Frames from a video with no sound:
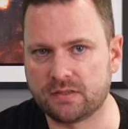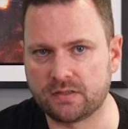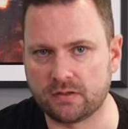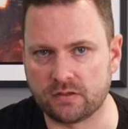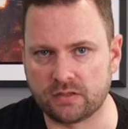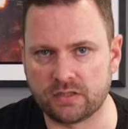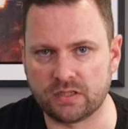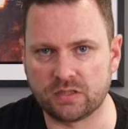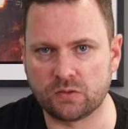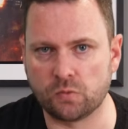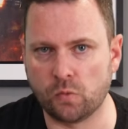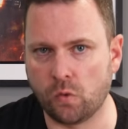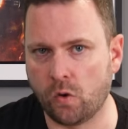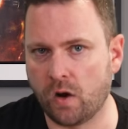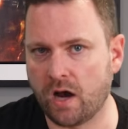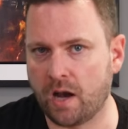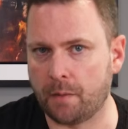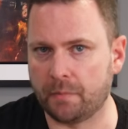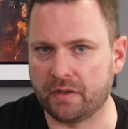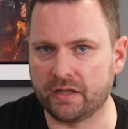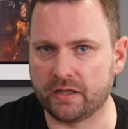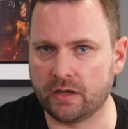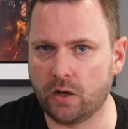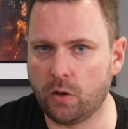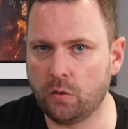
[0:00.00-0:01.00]
such as
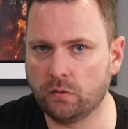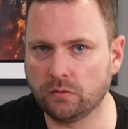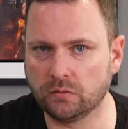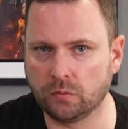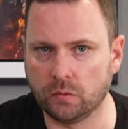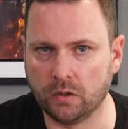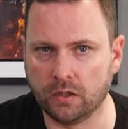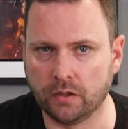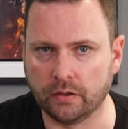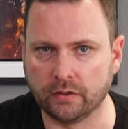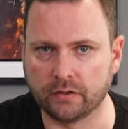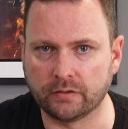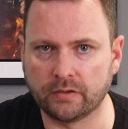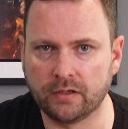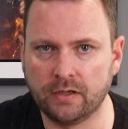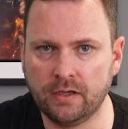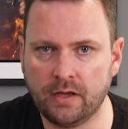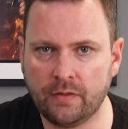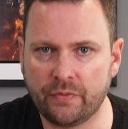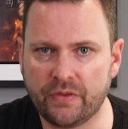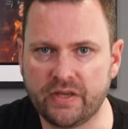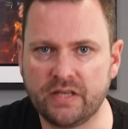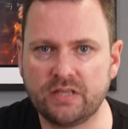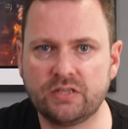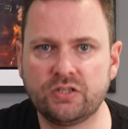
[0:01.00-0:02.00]
Warhammer the Old World.
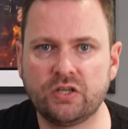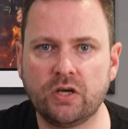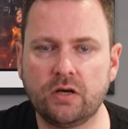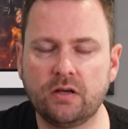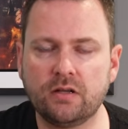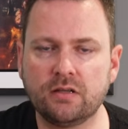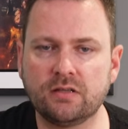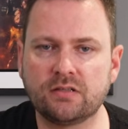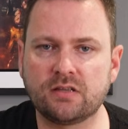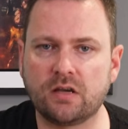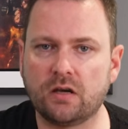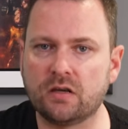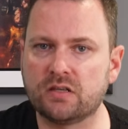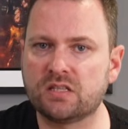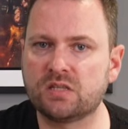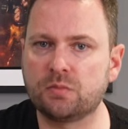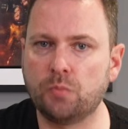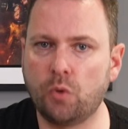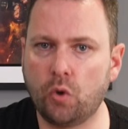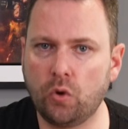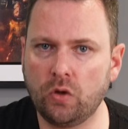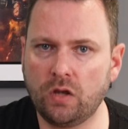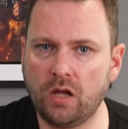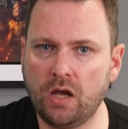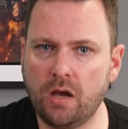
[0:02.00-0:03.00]
These journals are
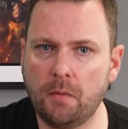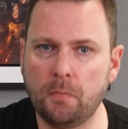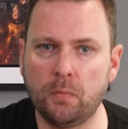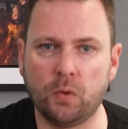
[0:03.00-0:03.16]
smaller,